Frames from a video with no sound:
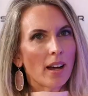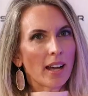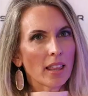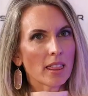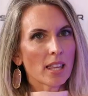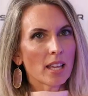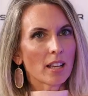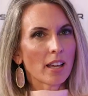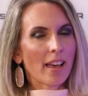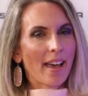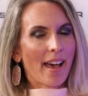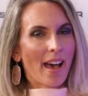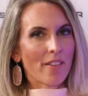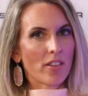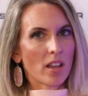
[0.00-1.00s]
I think
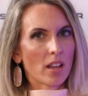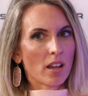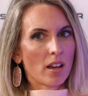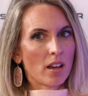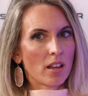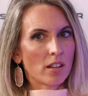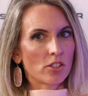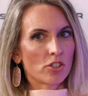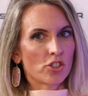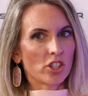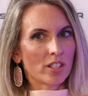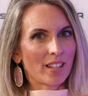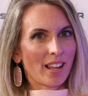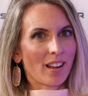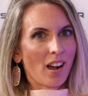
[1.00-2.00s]
having
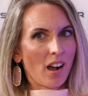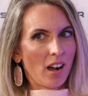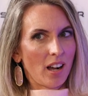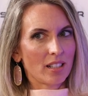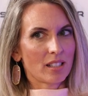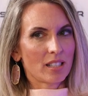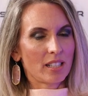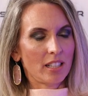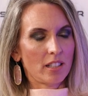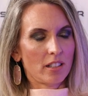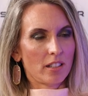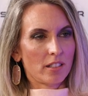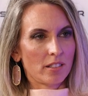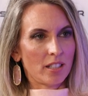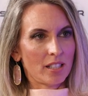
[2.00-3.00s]
just a constant
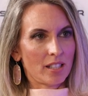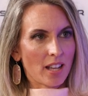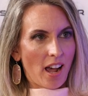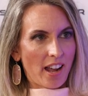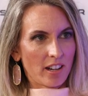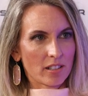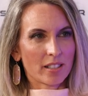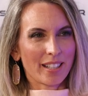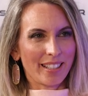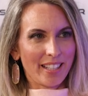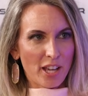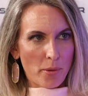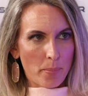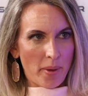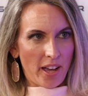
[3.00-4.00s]
desire to
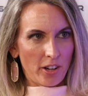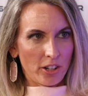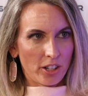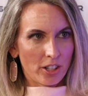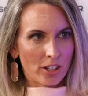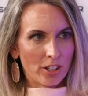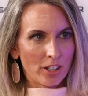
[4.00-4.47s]
get better.